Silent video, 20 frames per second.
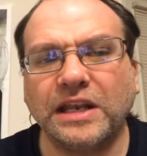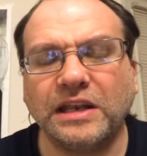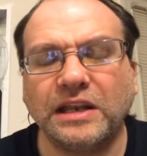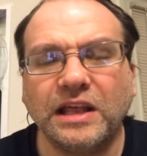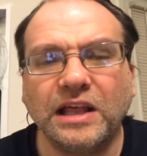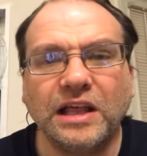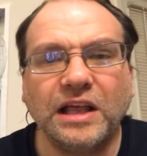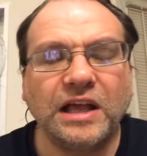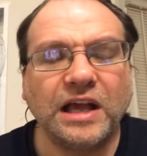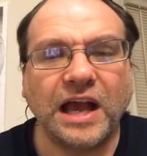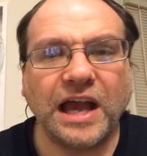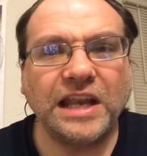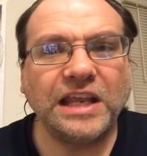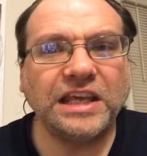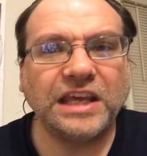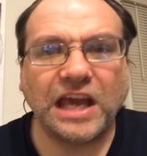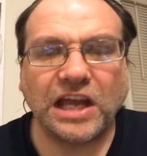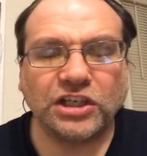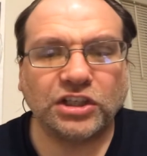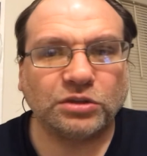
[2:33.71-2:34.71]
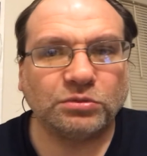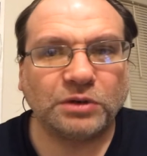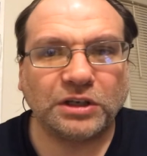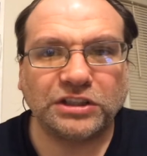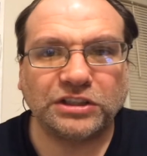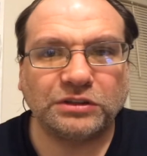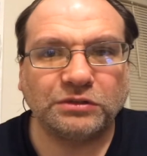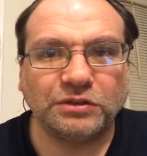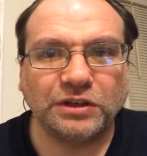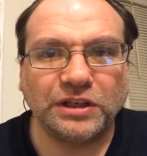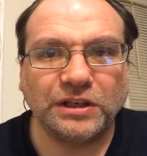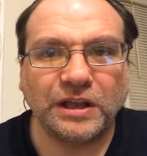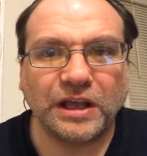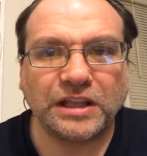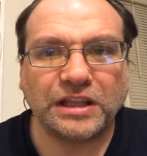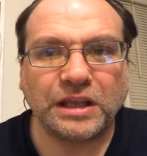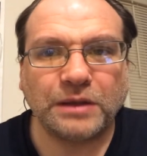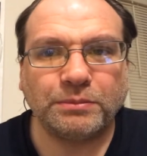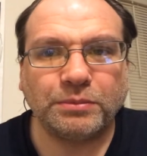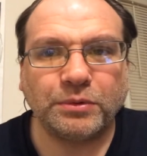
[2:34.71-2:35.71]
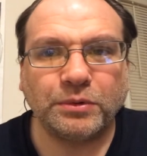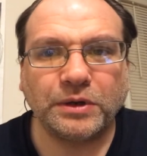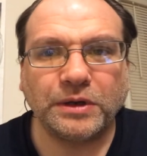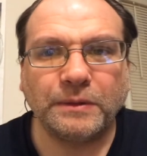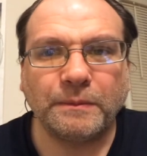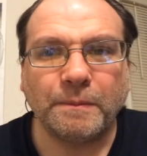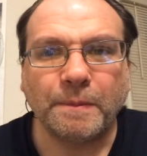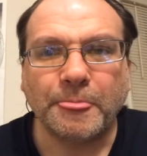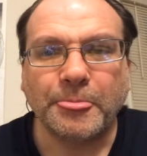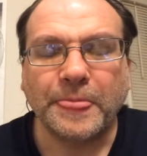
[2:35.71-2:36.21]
And I didn't catch the rest of it at that point.